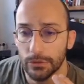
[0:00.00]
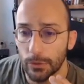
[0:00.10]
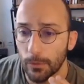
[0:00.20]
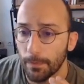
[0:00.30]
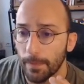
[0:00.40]

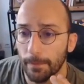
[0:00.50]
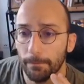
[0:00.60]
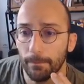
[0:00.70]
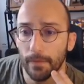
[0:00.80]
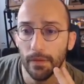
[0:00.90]
So
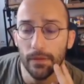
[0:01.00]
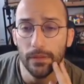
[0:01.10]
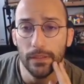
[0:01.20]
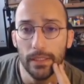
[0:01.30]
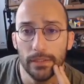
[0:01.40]

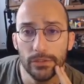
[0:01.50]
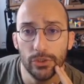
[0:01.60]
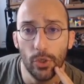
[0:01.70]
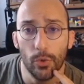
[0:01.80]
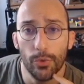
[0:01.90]
let's
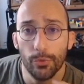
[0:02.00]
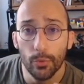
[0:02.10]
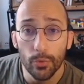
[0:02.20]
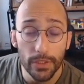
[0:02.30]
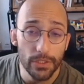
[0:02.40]
go
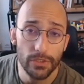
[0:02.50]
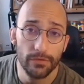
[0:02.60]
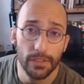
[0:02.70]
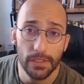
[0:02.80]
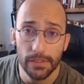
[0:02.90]
through each
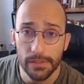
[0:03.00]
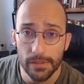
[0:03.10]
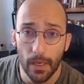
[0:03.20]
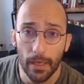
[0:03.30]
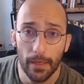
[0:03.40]
of
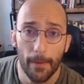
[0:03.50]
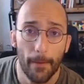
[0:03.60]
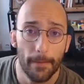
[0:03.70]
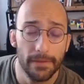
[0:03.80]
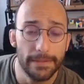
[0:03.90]
these
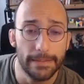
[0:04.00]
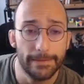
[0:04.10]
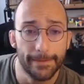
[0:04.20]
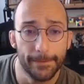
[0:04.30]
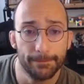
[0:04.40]
uh, in
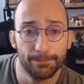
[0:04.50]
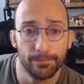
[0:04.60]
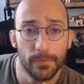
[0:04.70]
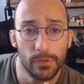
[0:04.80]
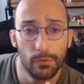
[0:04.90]
detail.
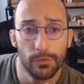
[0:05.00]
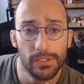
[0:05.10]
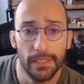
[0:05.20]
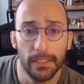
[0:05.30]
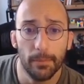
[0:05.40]
So for
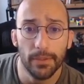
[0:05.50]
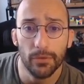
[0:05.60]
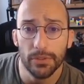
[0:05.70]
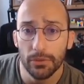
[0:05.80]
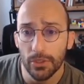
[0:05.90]
setting up an
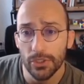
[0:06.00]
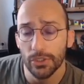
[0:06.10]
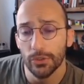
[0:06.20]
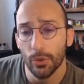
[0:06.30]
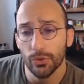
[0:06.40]
integration
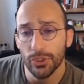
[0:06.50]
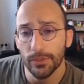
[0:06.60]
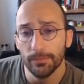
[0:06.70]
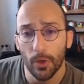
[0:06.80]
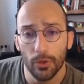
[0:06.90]
in
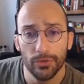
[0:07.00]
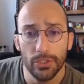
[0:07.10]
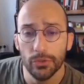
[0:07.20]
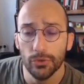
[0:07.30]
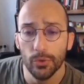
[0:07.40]
Notion, all you
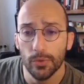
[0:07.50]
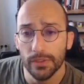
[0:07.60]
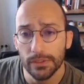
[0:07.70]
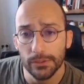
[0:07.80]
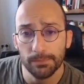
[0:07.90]
need to do
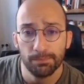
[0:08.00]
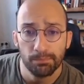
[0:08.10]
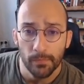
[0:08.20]
is